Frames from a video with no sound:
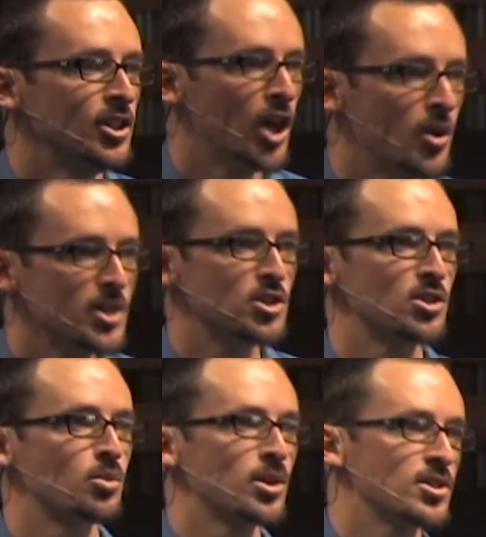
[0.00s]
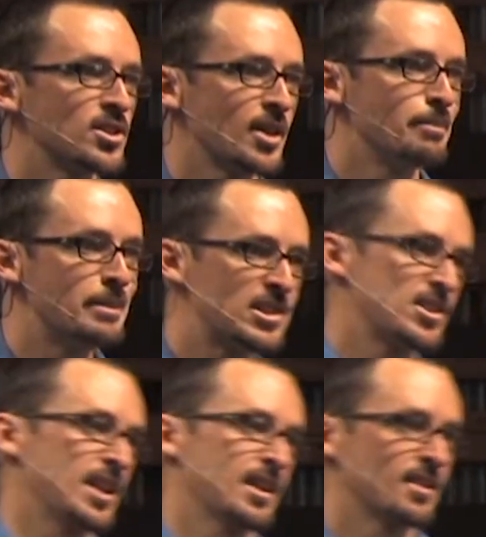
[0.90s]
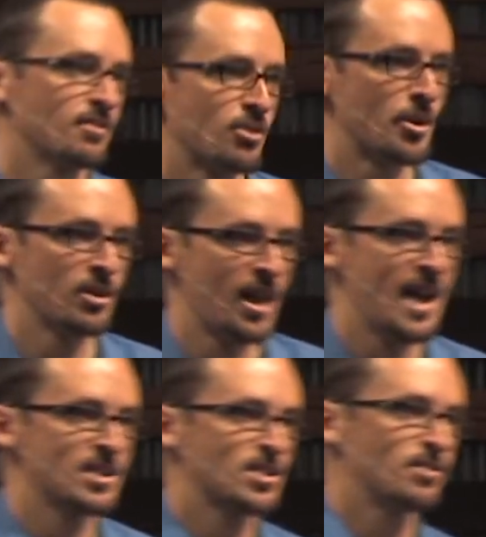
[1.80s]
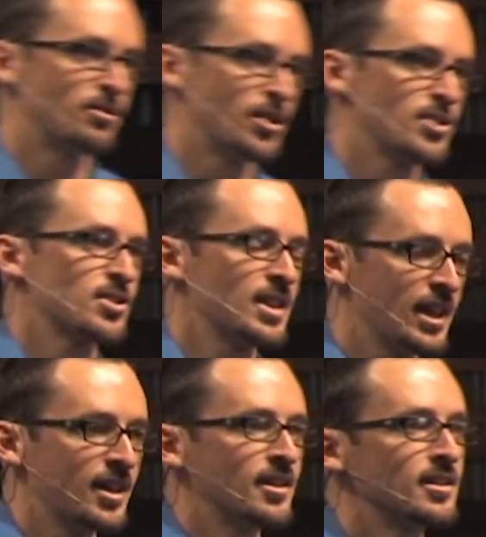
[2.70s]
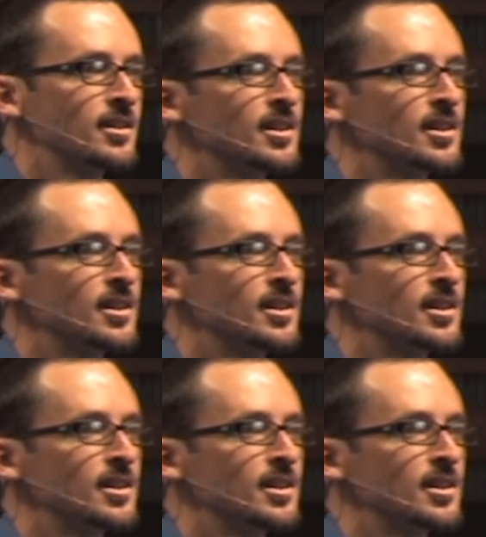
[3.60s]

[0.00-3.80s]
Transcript: Notice the words that are missing from our last verse there.